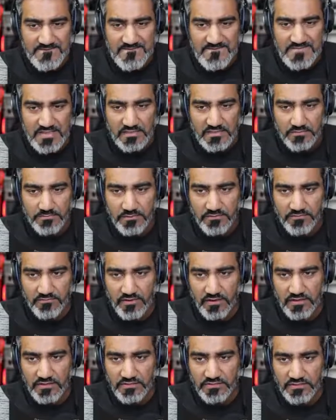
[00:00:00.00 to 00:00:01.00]
It's been
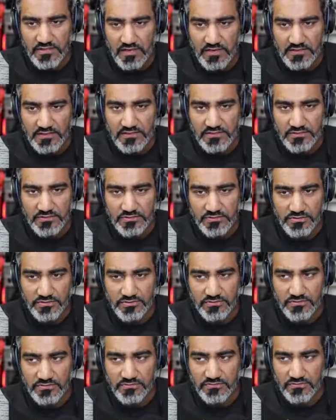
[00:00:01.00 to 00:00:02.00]
fun talking
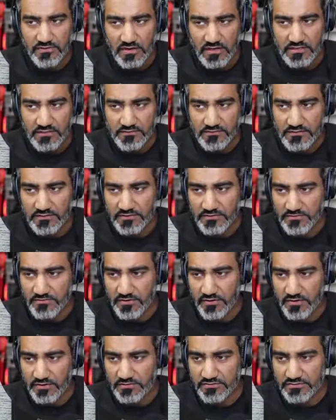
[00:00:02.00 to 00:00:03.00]
to all of these
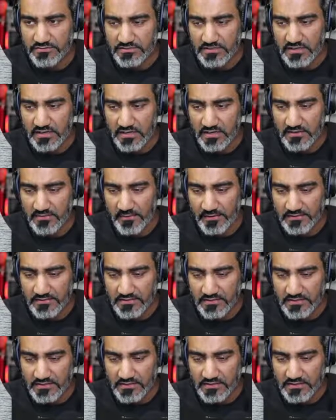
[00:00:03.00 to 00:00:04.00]
folks, and
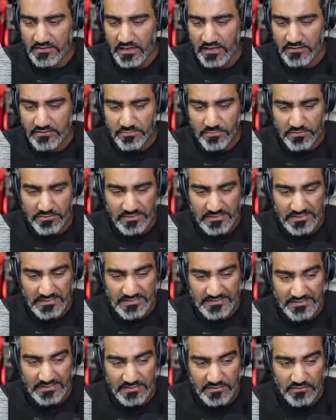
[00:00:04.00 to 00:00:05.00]
the
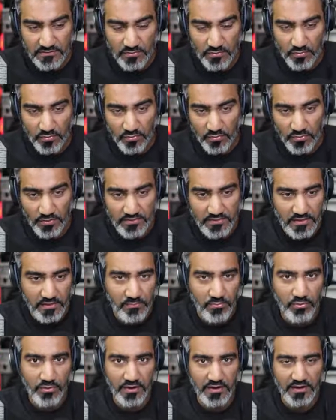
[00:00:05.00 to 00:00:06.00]
expertise and what they
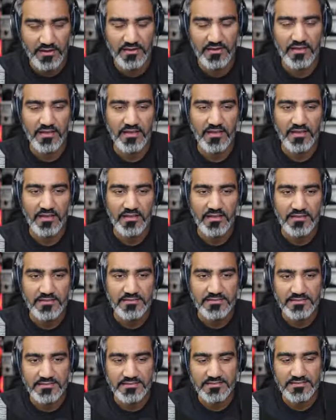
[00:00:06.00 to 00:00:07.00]
bring
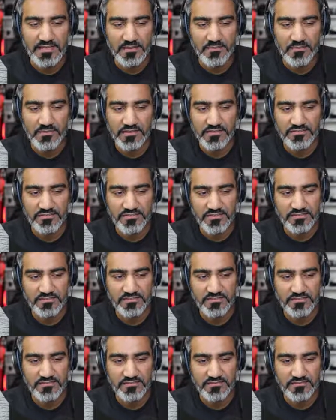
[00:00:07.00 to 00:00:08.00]
to the table is
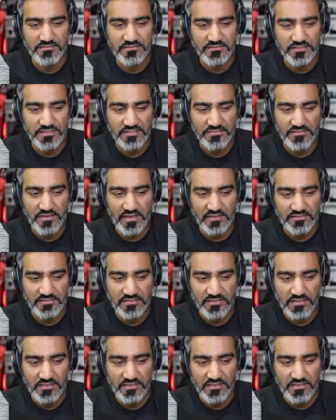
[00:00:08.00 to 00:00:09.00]
just
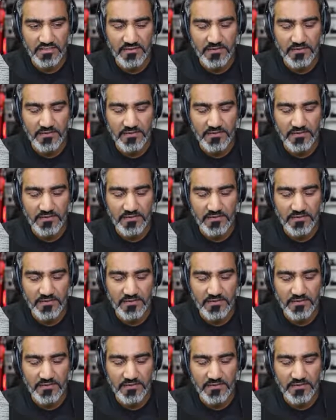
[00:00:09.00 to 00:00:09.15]
fascinating.